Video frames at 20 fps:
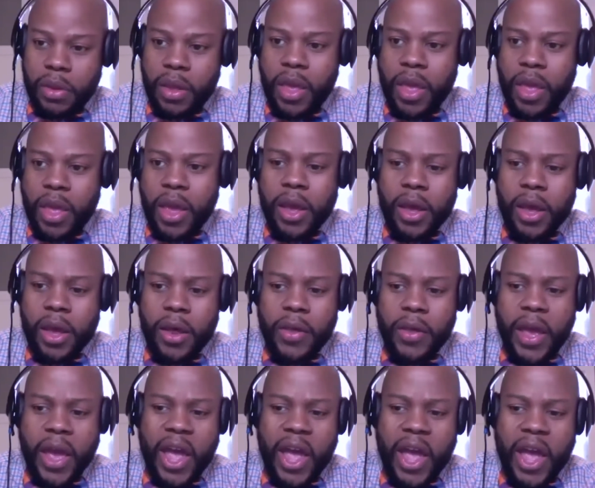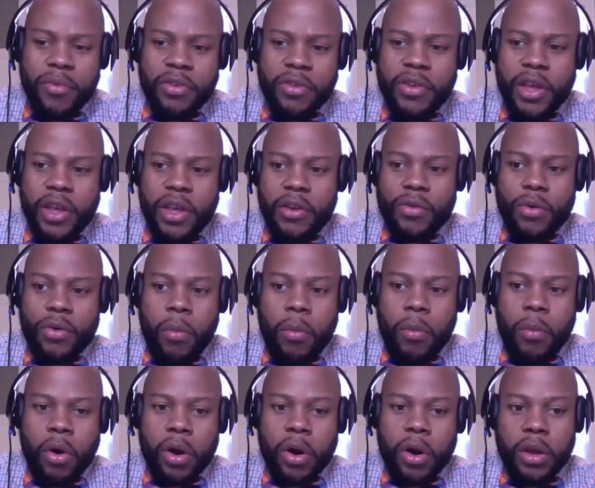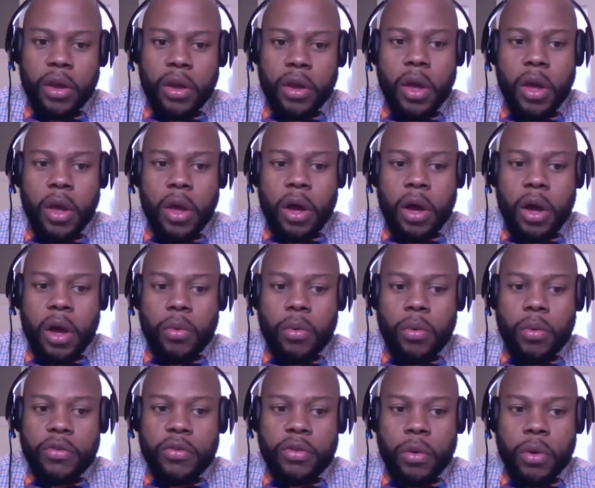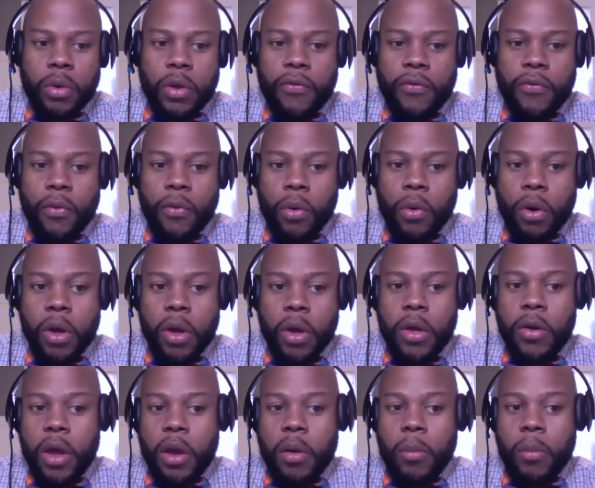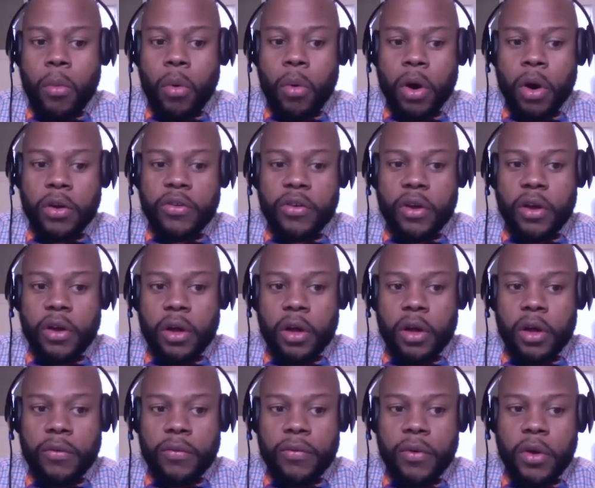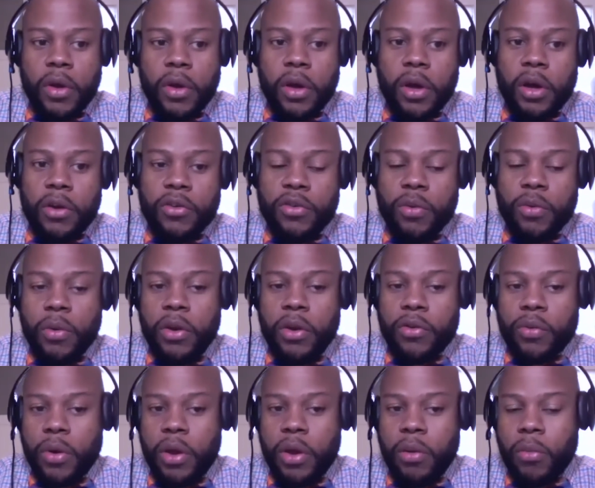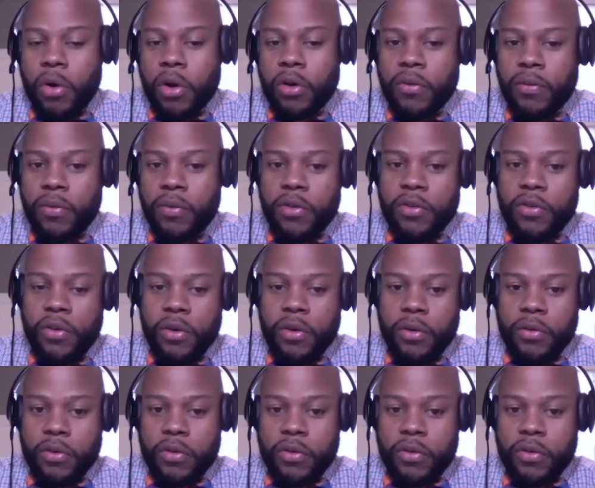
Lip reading: and the average days on market was 34. And March of 2020, March of this year, just a